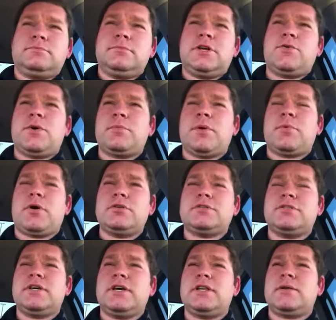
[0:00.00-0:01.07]
Anyway, my
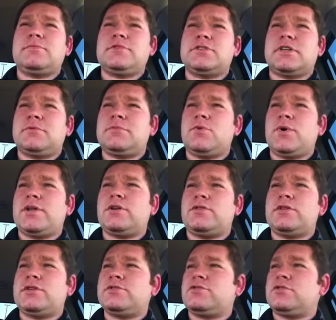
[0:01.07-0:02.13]
part's done. I'm just going to be waiting
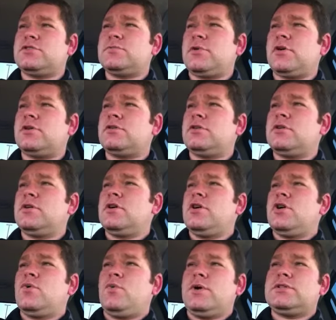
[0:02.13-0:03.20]
on the insurance part.
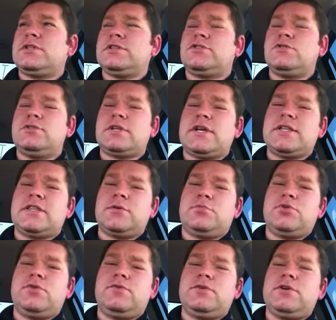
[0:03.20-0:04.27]
As soon as I get the
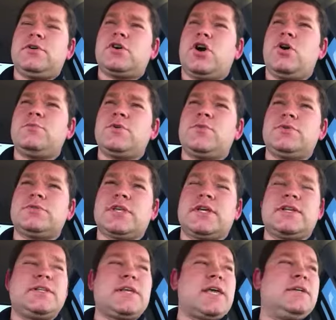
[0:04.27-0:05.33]
approval, they'll call me. We'll
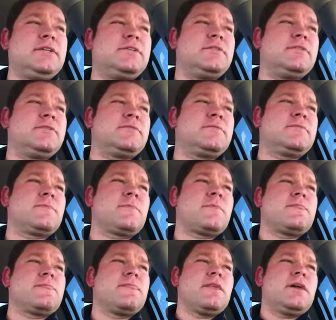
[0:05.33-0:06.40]
set a date.
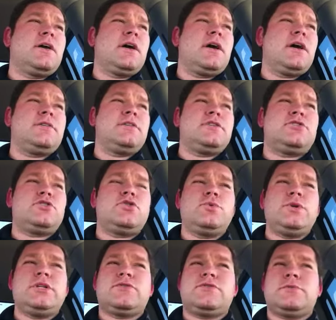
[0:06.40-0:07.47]
And then 2
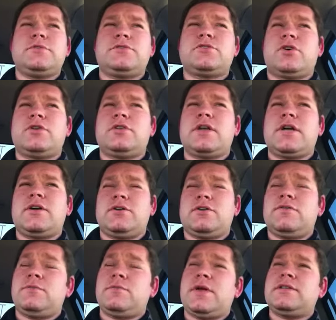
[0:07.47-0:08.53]
weeks from the start of that,
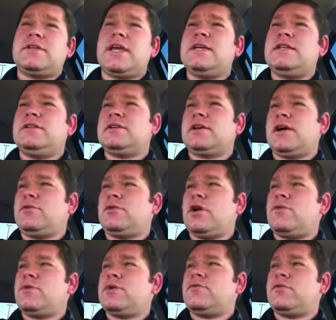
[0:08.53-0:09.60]
or from that date, I'll
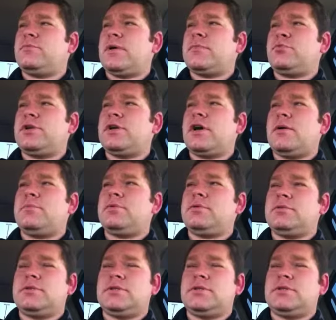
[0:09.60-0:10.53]
go in for my pre-op